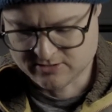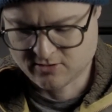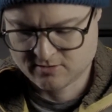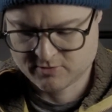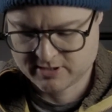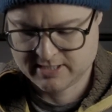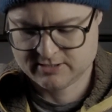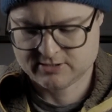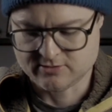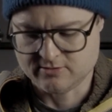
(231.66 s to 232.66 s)
armor
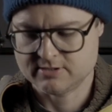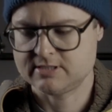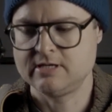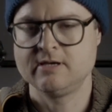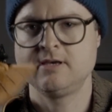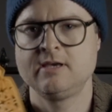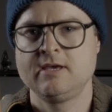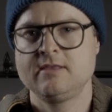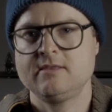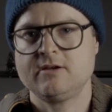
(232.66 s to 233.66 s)
inserts
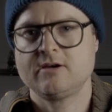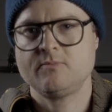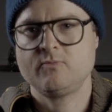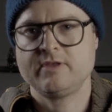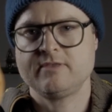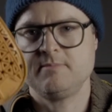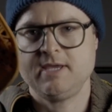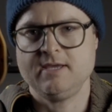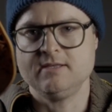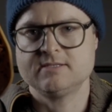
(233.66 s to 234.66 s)
that come with the
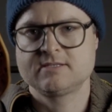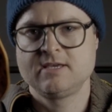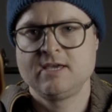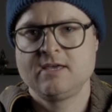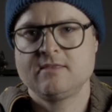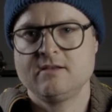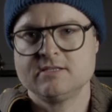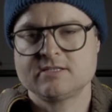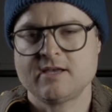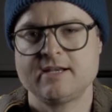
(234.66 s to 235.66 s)
pants that
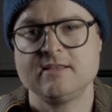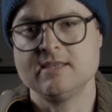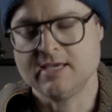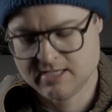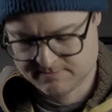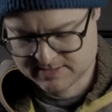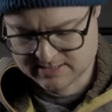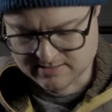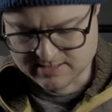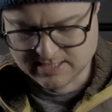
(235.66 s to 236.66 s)
slide into the hips
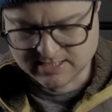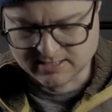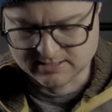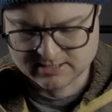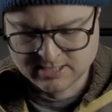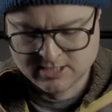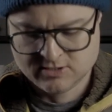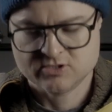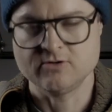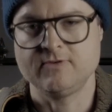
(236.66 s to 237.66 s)
and the knees.
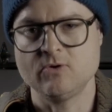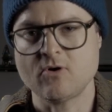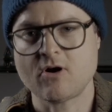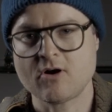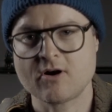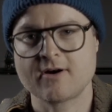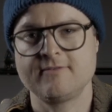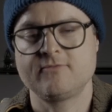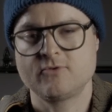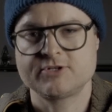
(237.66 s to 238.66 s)
So if you are
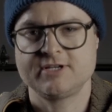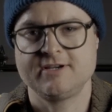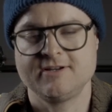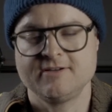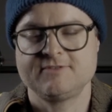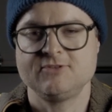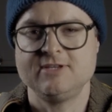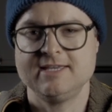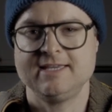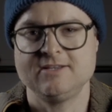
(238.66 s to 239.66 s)
unfortunate enough to
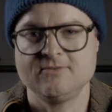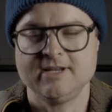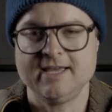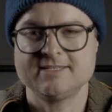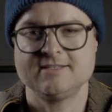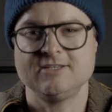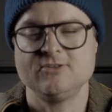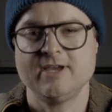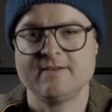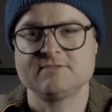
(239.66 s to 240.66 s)
get into an accident, you
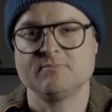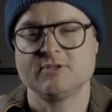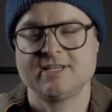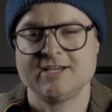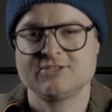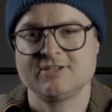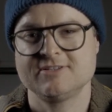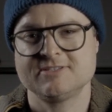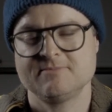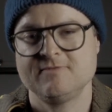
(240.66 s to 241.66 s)
have some protection
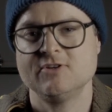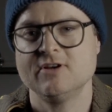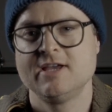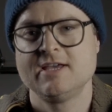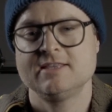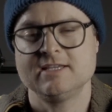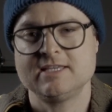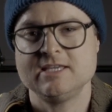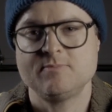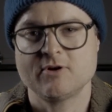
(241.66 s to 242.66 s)
on some of the
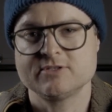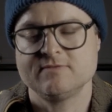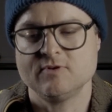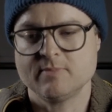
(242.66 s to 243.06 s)
key parts of your